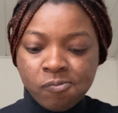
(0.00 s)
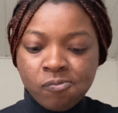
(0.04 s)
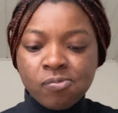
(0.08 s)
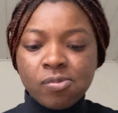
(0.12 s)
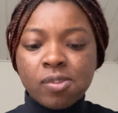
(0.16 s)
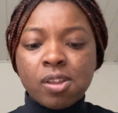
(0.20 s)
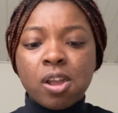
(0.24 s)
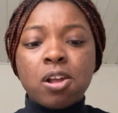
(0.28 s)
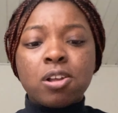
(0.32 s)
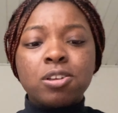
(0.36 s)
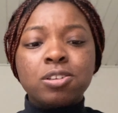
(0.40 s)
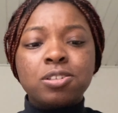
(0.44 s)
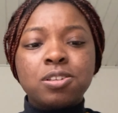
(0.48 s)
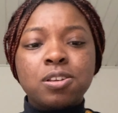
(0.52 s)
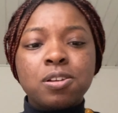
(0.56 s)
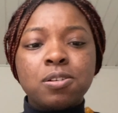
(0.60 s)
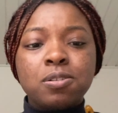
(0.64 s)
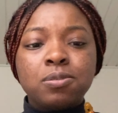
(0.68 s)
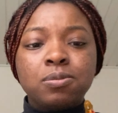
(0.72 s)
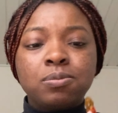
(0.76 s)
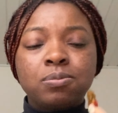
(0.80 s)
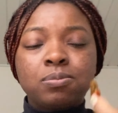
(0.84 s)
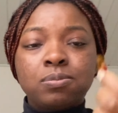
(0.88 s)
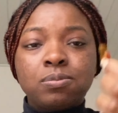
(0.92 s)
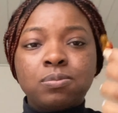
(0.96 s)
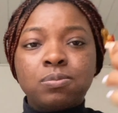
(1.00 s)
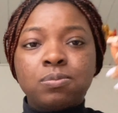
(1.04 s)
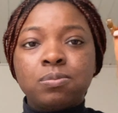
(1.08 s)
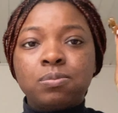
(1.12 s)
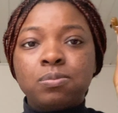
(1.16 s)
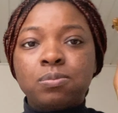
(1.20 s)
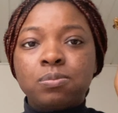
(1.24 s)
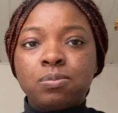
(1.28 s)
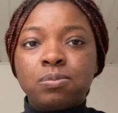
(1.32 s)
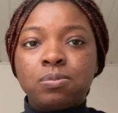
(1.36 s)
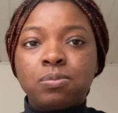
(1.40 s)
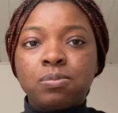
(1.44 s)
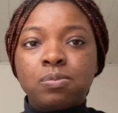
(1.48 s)
Also,
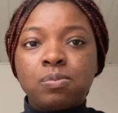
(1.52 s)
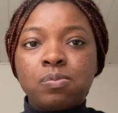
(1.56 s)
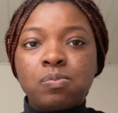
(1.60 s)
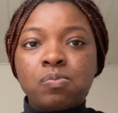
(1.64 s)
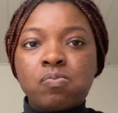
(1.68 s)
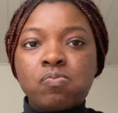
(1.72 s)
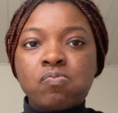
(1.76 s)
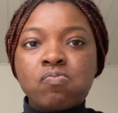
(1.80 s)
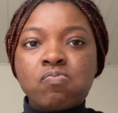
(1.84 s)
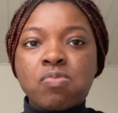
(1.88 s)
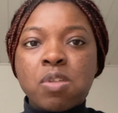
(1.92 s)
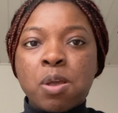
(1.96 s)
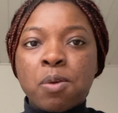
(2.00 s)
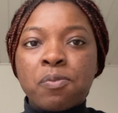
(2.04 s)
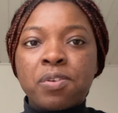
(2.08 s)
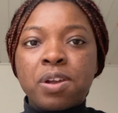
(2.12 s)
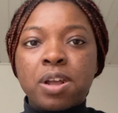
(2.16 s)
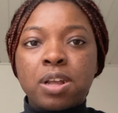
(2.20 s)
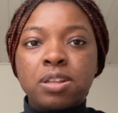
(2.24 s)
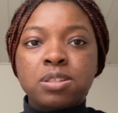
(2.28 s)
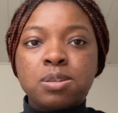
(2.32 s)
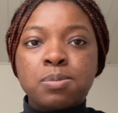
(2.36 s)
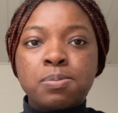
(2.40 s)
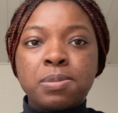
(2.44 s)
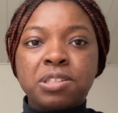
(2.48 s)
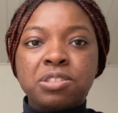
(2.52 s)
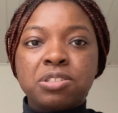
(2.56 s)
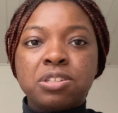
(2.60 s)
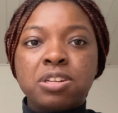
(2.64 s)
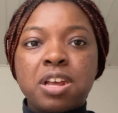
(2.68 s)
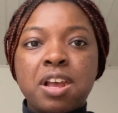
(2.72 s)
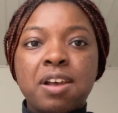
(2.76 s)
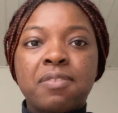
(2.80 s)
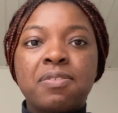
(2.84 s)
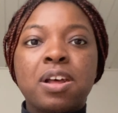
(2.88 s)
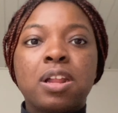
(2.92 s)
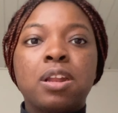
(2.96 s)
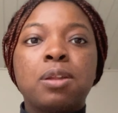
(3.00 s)
I forgot to mention they have
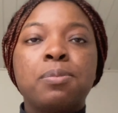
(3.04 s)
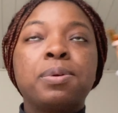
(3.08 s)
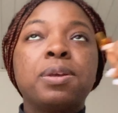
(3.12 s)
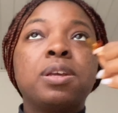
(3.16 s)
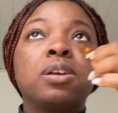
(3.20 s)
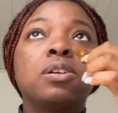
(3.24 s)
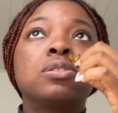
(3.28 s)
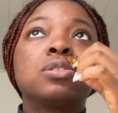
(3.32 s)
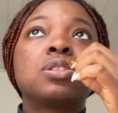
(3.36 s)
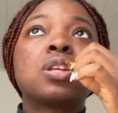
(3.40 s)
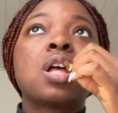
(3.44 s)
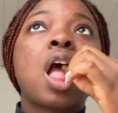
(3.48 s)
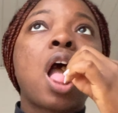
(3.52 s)
jalapenos.